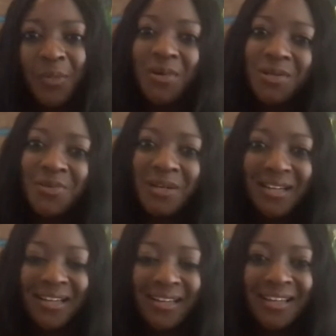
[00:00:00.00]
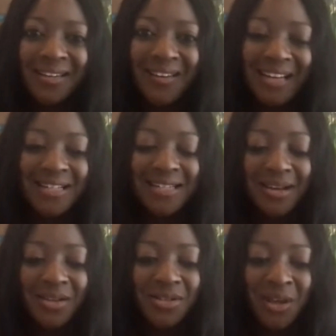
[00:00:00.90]
wanted to work,
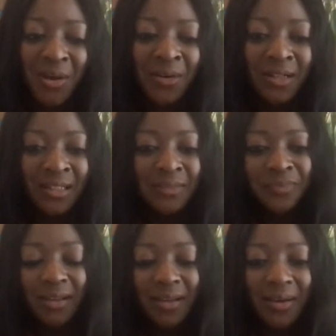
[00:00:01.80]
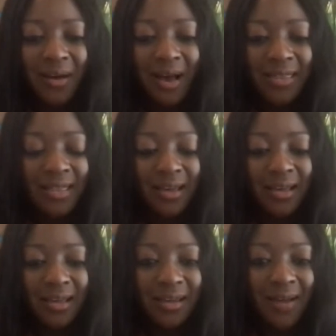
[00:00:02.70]
later. So, I
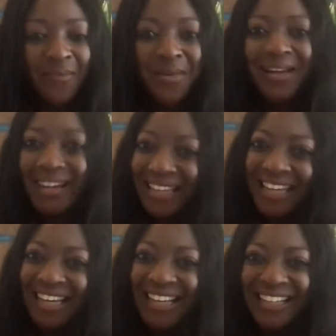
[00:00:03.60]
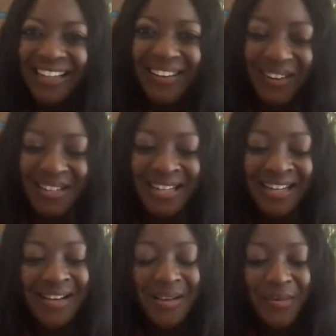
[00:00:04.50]
think I've been lucky a lot.
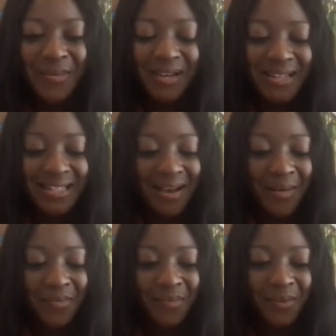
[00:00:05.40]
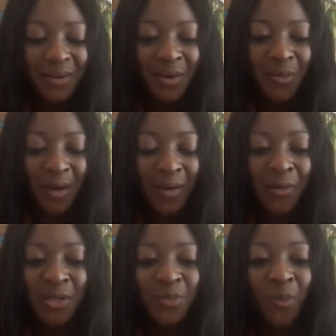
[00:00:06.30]
But, I
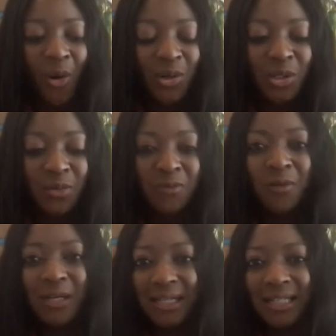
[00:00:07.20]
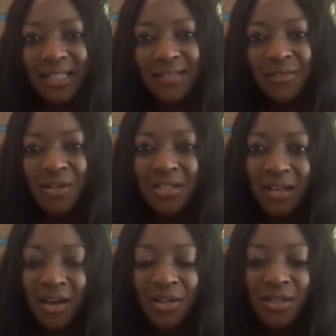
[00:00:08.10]
always watch and read and
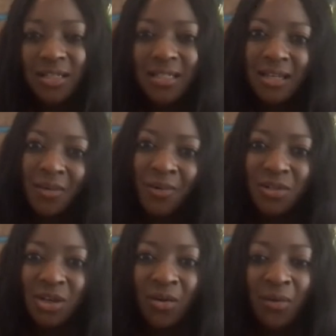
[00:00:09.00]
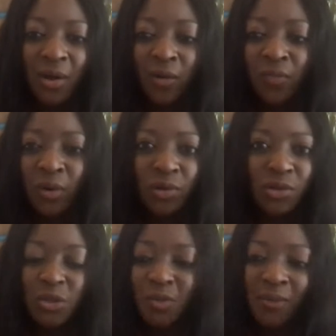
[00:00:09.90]
research and see what's going on, not
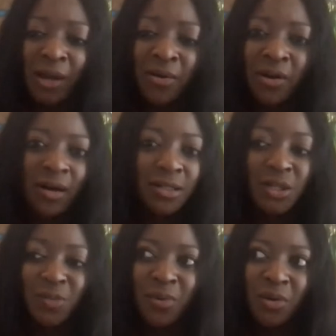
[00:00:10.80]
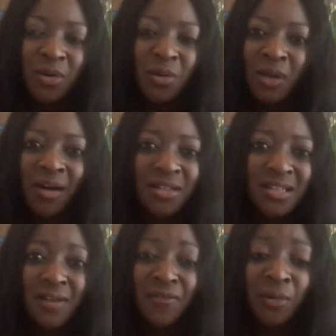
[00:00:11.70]
just my own artists, but, with
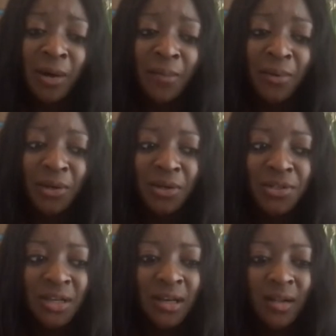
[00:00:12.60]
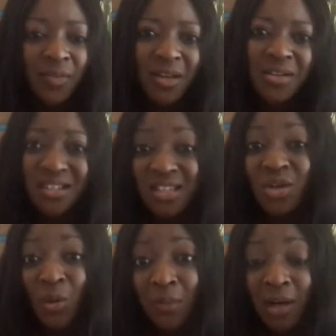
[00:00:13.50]
artists everywhere, because there is just
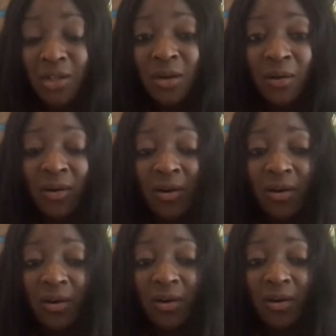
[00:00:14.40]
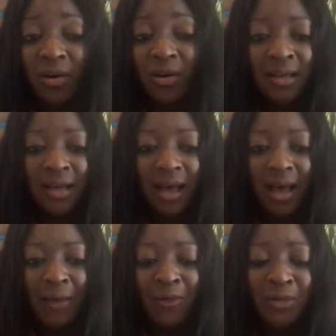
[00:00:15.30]
so much going on. And
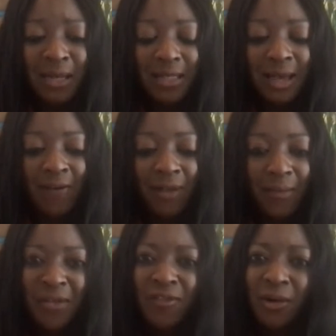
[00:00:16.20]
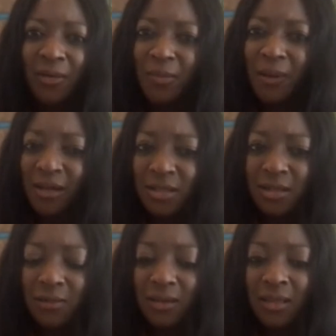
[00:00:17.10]
I always like to have like my finger on the
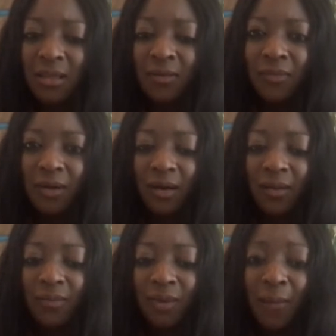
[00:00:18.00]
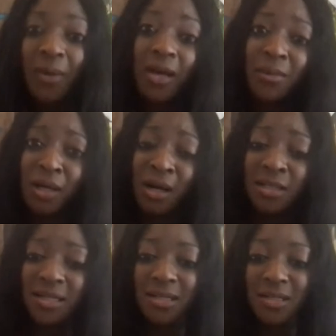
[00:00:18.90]
pulse with up and coming
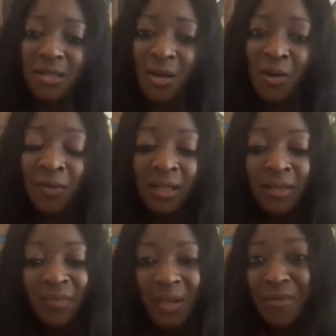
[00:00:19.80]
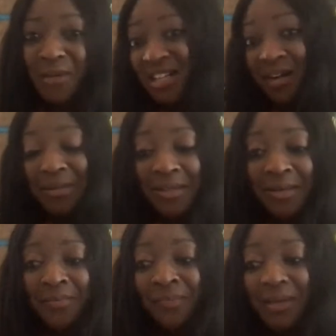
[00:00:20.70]
artists. So I reached out to
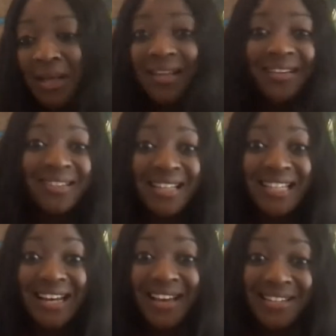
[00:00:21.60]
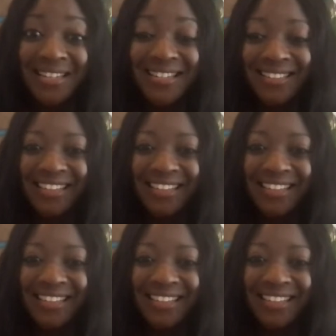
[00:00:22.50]
them and then they said yes.